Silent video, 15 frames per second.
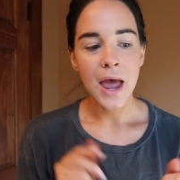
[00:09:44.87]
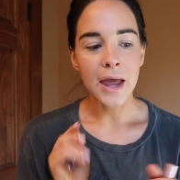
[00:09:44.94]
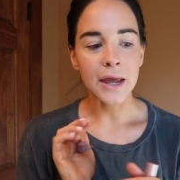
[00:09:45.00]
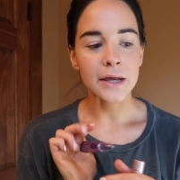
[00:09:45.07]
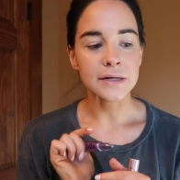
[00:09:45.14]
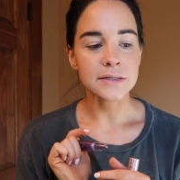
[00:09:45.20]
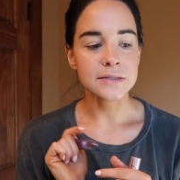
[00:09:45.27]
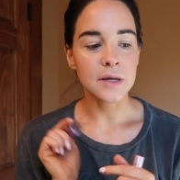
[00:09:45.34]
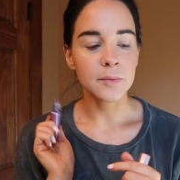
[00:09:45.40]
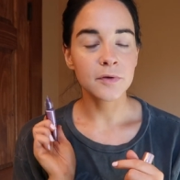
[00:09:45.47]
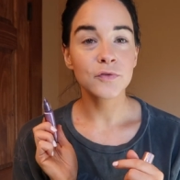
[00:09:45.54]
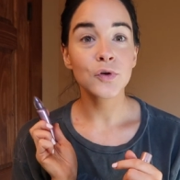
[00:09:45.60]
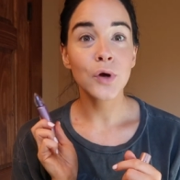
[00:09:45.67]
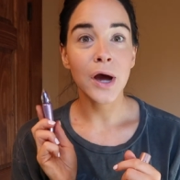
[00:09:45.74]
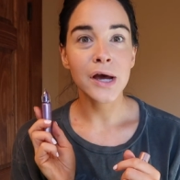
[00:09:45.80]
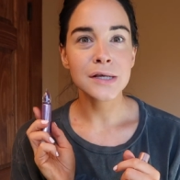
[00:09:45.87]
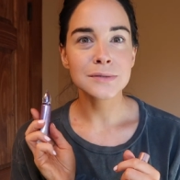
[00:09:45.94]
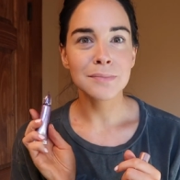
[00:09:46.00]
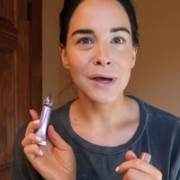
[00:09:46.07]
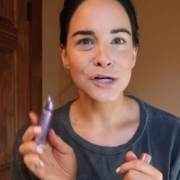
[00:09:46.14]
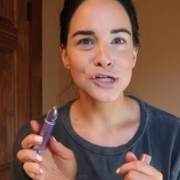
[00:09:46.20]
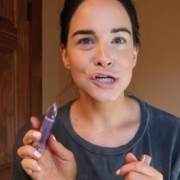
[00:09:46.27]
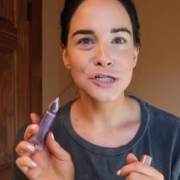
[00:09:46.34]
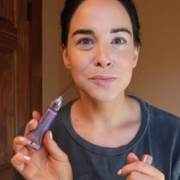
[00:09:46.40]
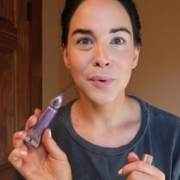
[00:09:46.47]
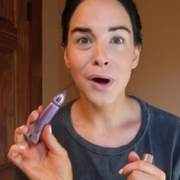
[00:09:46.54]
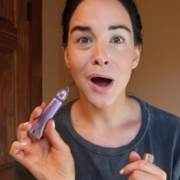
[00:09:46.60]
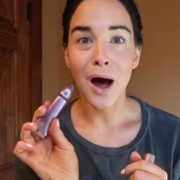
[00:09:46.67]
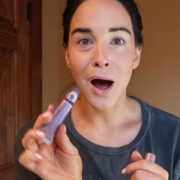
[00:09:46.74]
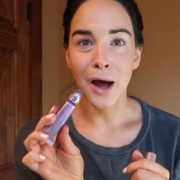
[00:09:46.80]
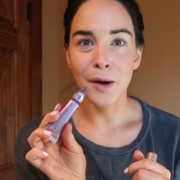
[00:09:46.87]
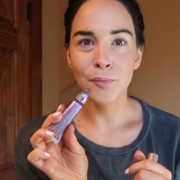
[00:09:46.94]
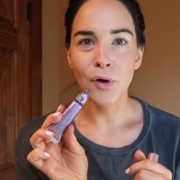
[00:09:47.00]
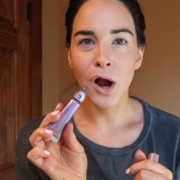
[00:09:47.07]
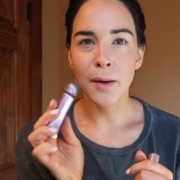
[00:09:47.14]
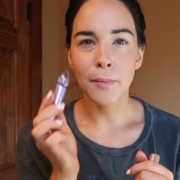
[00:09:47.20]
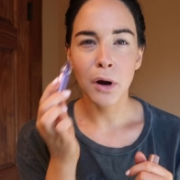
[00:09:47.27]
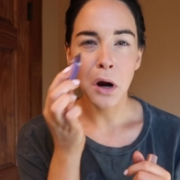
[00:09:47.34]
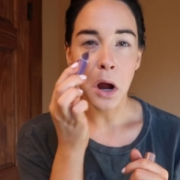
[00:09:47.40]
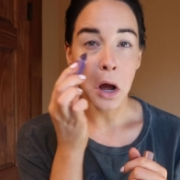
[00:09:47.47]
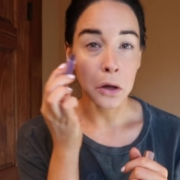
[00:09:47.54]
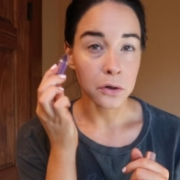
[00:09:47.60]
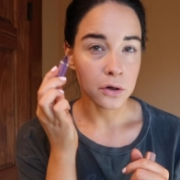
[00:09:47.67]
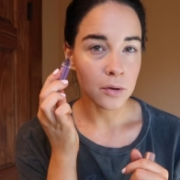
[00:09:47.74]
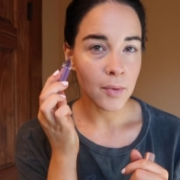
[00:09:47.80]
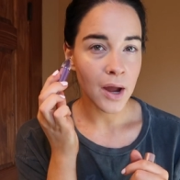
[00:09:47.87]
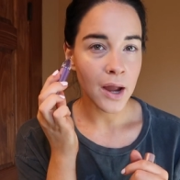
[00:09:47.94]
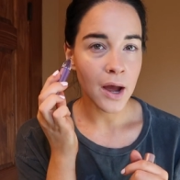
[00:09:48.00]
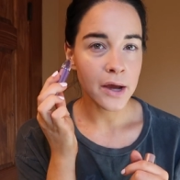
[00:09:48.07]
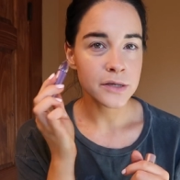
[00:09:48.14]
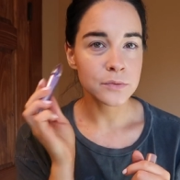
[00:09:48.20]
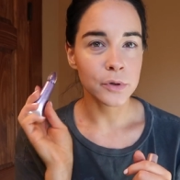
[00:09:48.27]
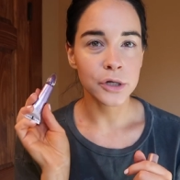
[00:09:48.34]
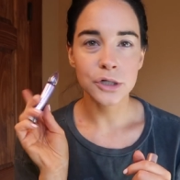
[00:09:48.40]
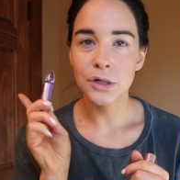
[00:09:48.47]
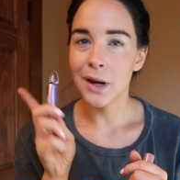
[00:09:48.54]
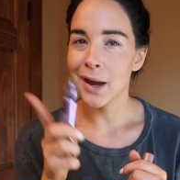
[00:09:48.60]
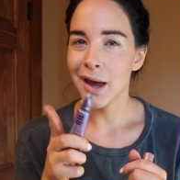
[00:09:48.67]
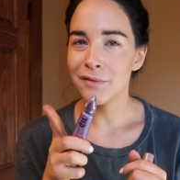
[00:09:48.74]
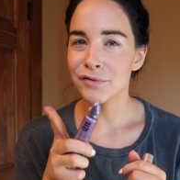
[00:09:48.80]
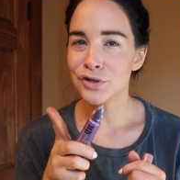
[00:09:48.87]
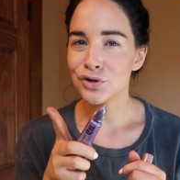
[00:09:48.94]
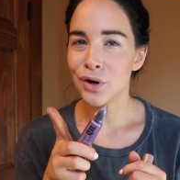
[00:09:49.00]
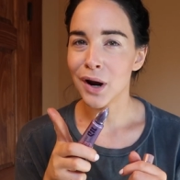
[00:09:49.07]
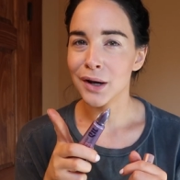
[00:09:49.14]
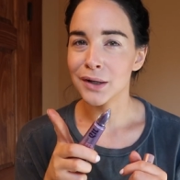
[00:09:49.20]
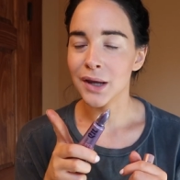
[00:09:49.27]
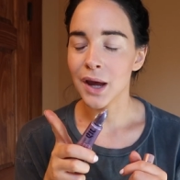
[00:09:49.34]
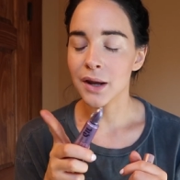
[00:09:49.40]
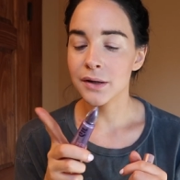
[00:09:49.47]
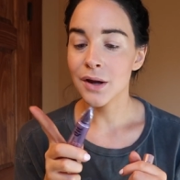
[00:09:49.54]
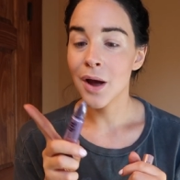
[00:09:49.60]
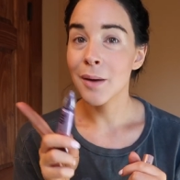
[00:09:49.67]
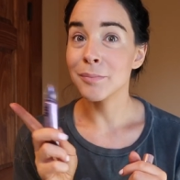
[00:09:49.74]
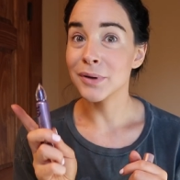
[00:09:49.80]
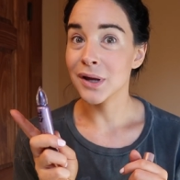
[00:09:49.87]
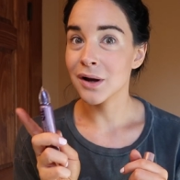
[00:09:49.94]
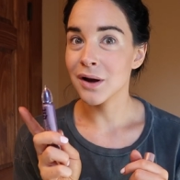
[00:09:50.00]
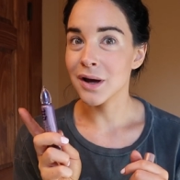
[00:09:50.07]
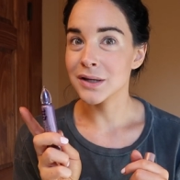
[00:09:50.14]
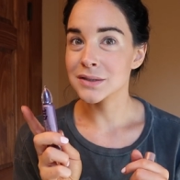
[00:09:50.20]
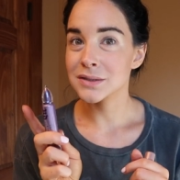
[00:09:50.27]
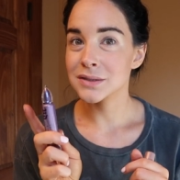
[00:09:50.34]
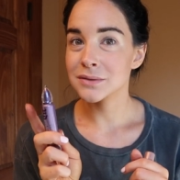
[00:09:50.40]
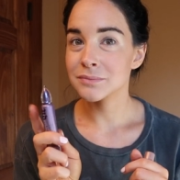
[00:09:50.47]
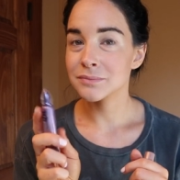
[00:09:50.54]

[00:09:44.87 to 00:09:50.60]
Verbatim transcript: and some of you guys mentioned to put eye primer under my eyes, which I haven't tried yet because